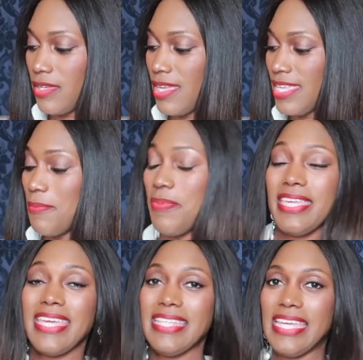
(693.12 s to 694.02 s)
in the
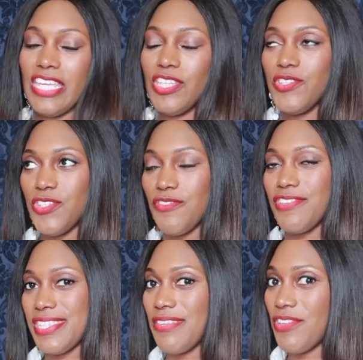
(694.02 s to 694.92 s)
beginning you do
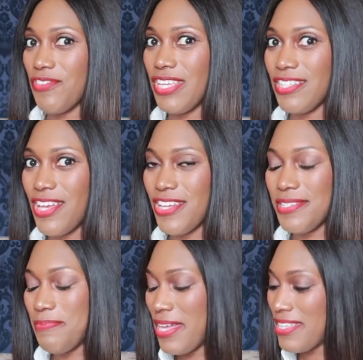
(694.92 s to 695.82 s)
receive a green
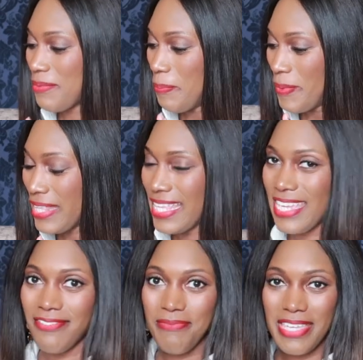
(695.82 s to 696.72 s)
note, but
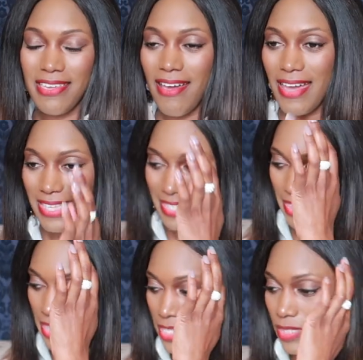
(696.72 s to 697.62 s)
believe me guys,
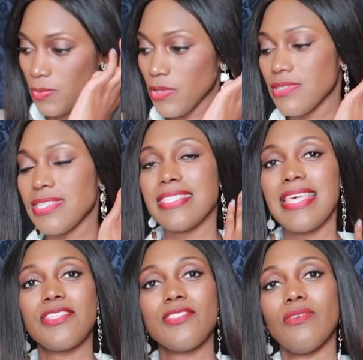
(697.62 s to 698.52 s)
this will
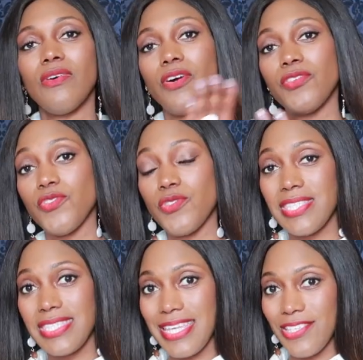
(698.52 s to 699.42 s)
settle on your
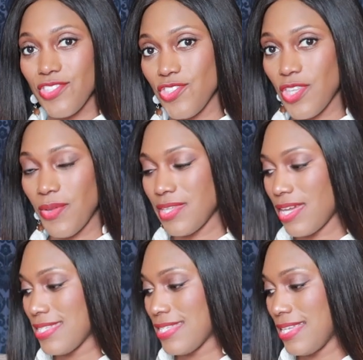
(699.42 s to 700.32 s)
skin so
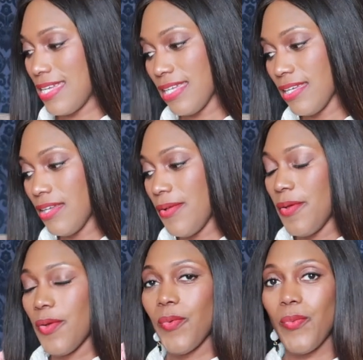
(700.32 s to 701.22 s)
nicely.
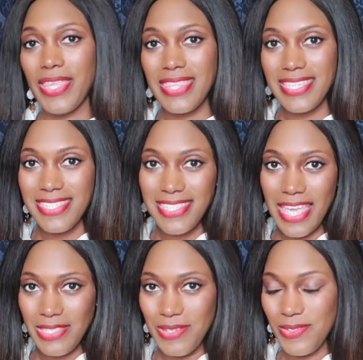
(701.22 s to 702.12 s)
When this
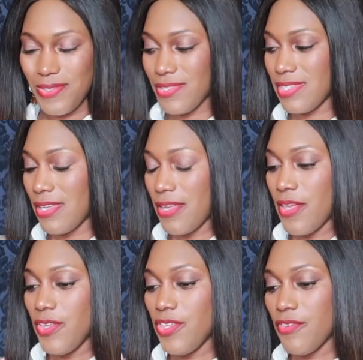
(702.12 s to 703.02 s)
settles,
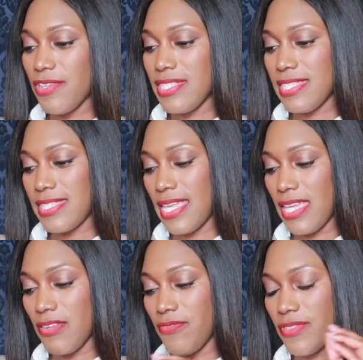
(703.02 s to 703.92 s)
you
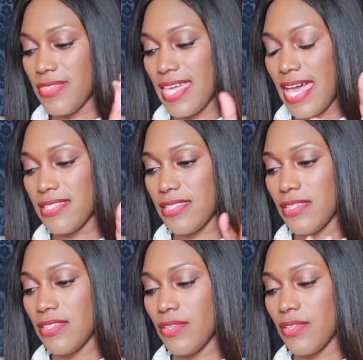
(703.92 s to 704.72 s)
receive that